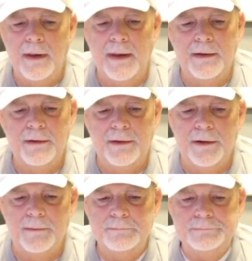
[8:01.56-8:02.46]
And
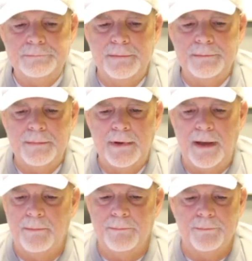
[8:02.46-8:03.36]

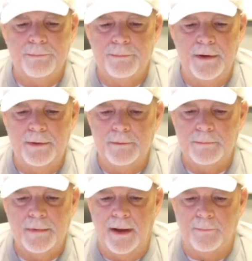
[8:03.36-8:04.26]
I'm
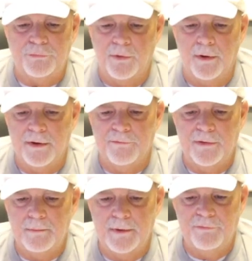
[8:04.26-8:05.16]
sorry if
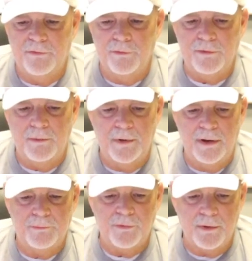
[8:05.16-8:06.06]
anybody feels that
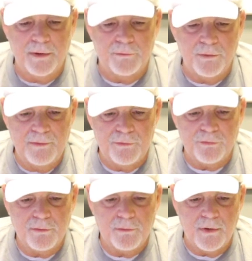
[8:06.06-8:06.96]
way. I'm sorry,
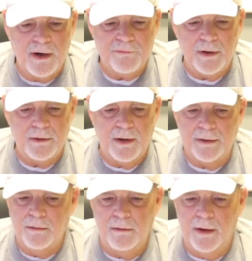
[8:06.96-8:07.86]
Travis Kraft,
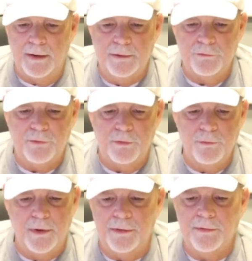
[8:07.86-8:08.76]
I didn't sell
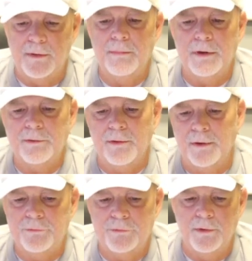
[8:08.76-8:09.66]
you anything,
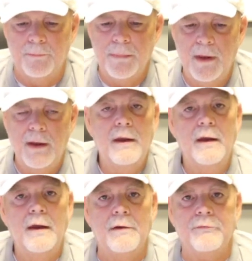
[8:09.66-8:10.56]
but still,
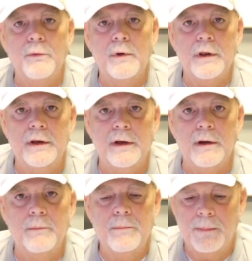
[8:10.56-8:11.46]
yeah, if you want
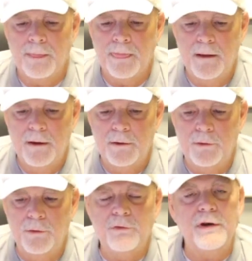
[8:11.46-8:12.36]
a
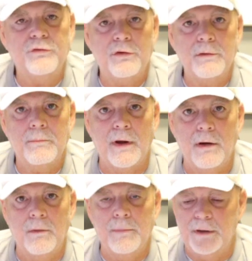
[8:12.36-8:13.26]
new t-shirt, by
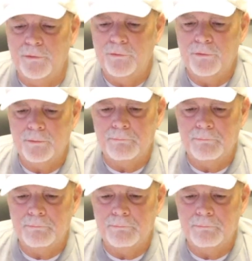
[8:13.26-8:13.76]
all means,